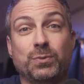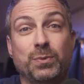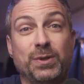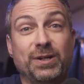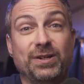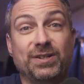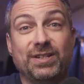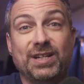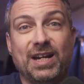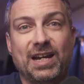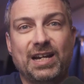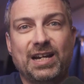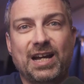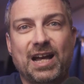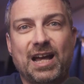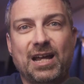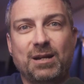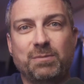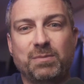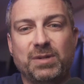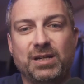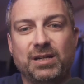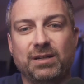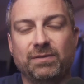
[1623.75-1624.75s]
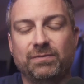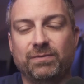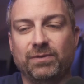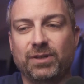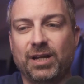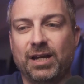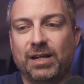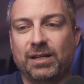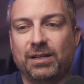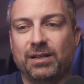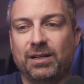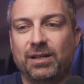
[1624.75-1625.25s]
this weird dichotomy
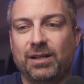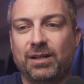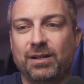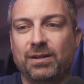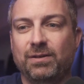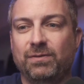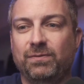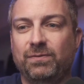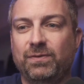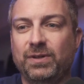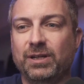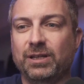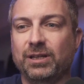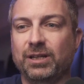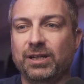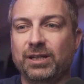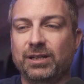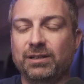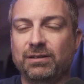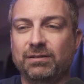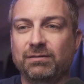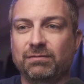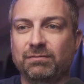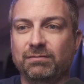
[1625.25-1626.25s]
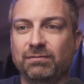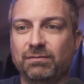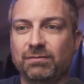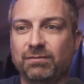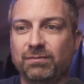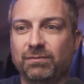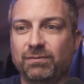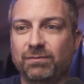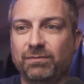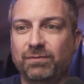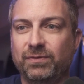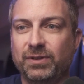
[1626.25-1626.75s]
of like feeling
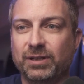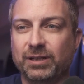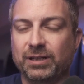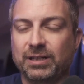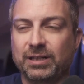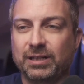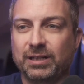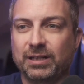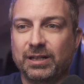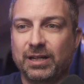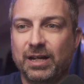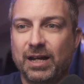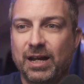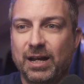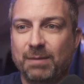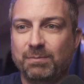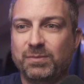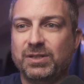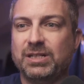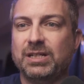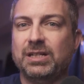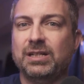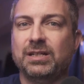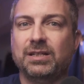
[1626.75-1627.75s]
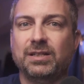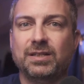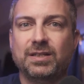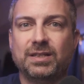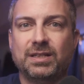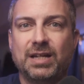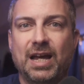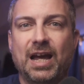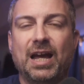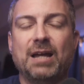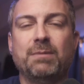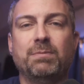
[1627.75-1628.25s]
empty
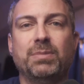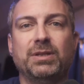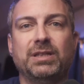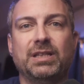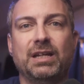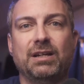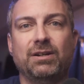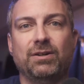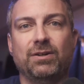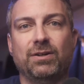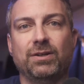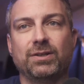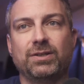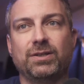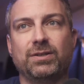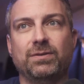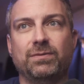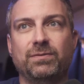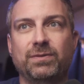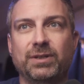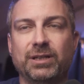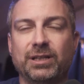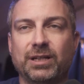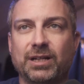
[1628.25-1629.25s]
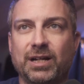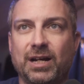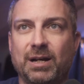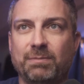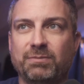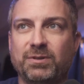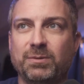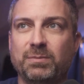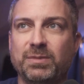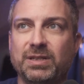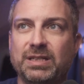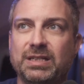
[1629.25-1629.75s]
and sad, but then also feeling
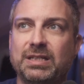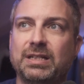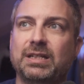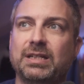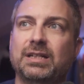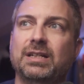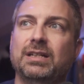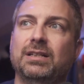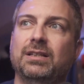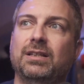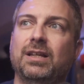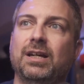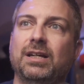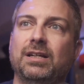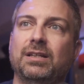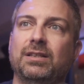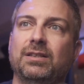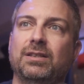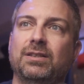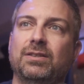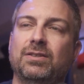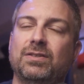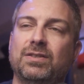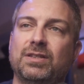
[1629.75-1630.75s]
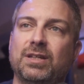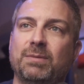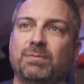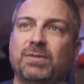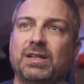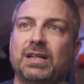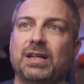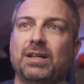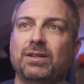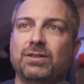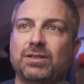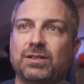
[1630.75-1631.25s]
optimistic at like
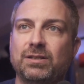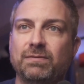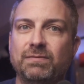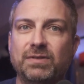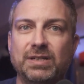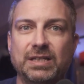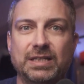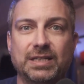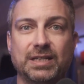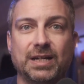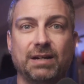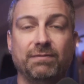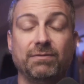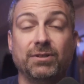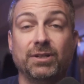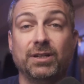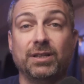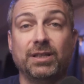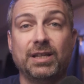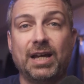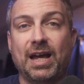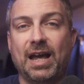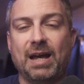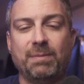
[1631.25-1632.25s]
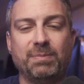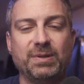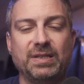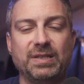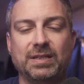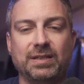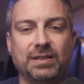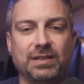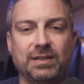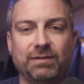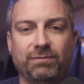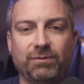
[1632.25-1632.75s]
something else you've discovered. And that
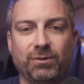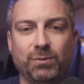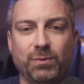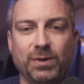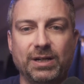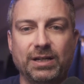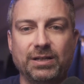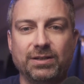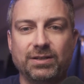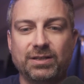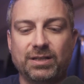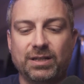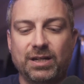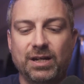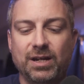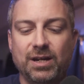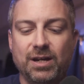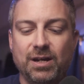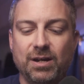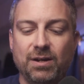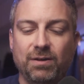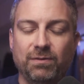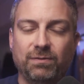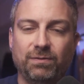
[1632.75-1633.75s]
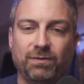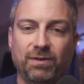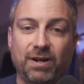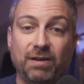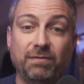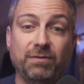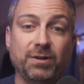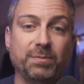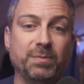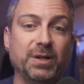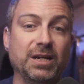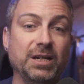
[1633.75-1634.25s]
happens in different ways
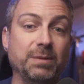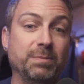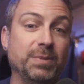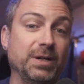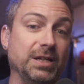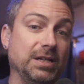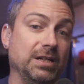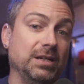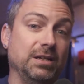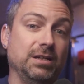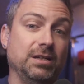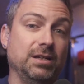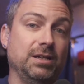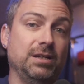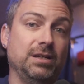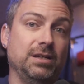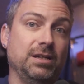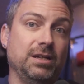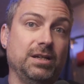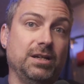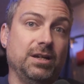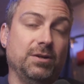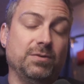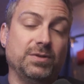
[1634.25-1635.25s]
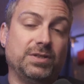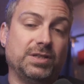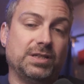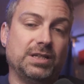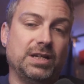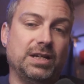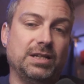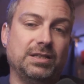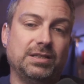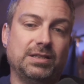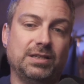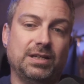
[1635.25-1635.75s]
for everybody. But, you know,
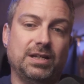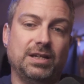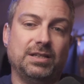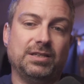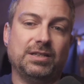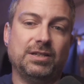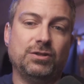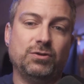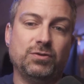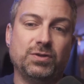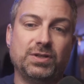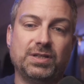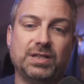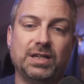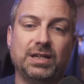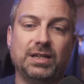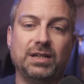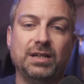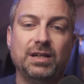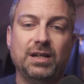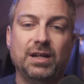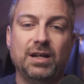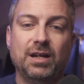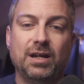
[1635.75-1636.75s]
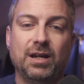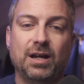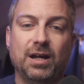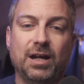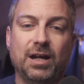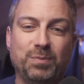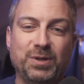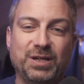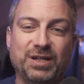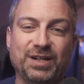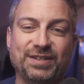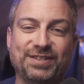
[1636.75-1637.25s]
it's interesting
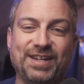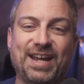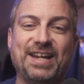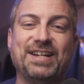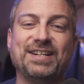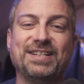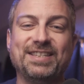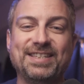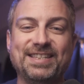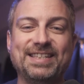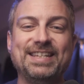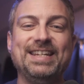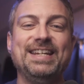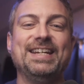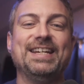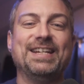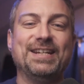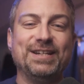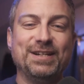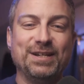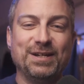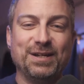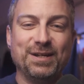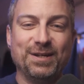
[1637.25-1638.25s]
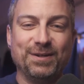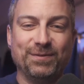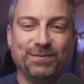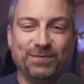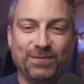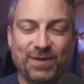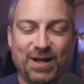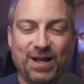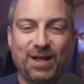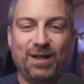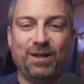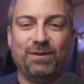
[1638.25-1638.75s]
because I could see it
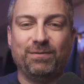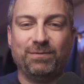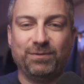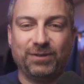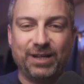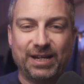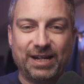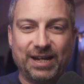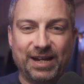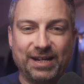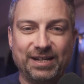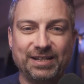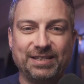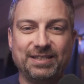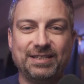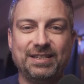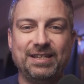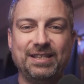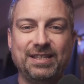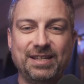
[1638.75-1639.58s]
evolve. Like I could